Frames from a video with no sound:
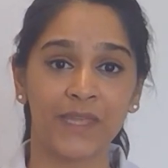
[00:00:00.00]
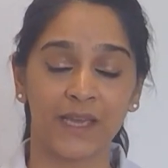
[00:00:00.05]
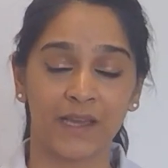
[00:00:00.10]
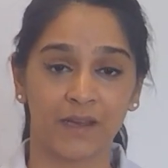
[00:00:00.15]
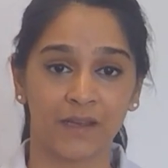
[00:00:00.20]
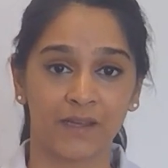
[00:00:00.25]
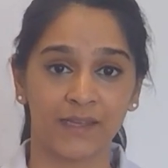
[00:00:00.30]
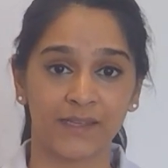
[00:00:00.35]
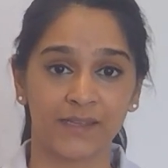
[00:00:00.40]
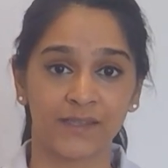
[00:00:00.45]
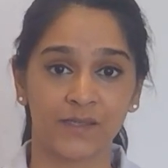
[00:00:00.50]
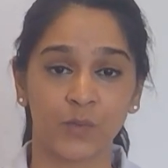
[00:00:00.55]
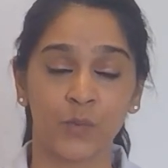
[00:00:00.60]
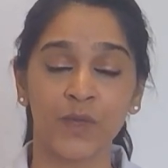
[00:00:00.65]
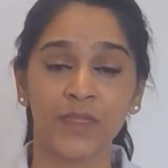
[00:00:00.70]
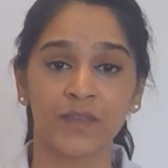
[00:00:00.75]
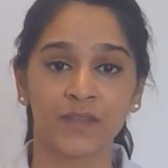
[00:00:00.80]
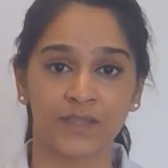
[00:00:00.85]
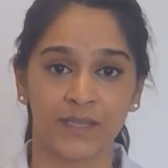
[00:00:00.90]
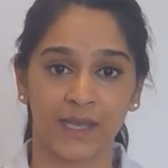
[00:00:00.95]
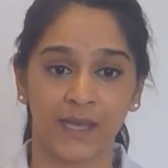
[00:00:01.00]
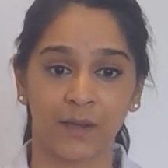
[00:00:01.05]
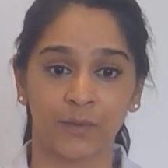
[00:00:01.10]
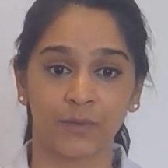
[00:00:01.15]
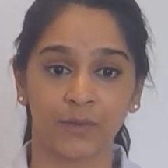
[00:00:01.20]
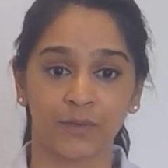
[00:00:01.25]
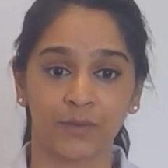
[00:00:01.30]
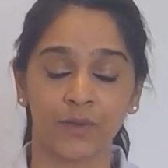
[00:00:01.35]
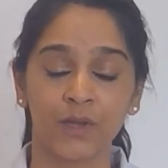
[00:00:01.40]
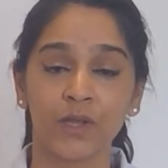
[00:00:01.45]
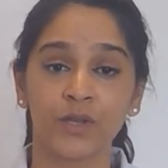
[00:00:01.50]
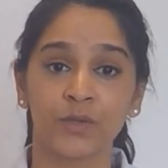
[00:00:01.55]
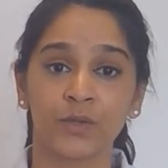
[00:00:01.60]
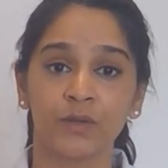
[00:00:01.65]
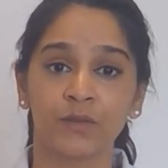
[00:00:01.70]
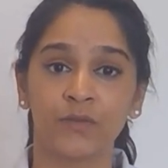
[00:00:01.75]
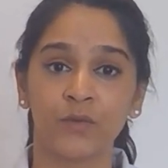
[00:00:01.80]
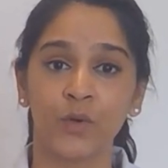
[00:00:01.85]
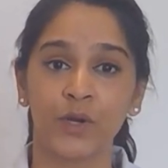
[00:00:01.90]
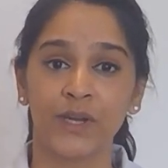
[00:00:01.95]
the ice with a towel to
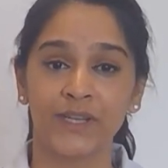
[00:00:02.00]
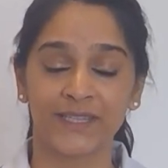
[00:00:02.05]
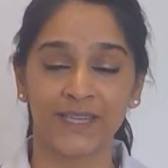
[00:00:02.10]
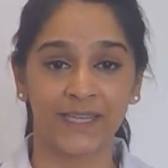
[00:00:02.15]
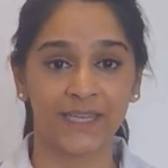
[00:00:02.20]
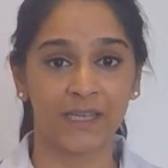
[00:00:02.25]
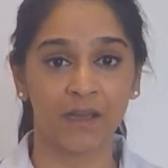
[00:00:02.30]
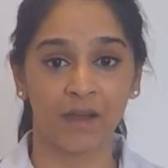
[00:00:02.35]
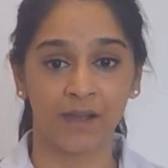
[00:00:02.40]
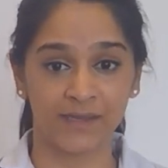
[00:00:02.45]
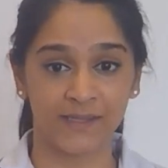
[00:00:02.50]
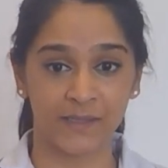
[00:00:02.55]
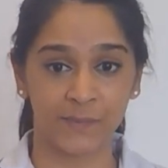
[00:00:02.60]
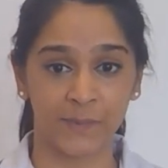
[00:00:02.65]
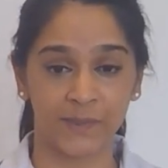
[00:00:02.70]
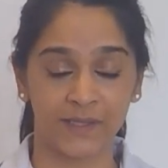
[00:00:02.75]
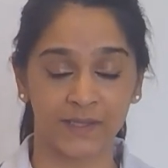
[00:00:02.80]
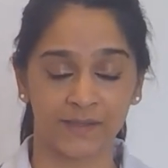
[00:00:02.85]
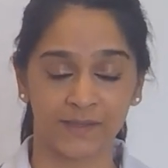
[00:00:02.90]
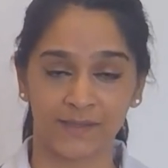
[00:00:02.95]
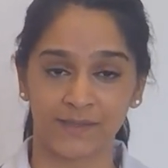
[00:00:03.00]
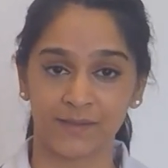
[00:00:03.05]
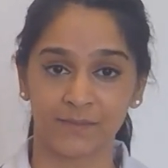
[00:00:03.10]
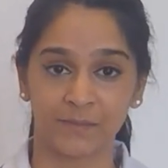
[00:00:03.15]
avoid any ice burns.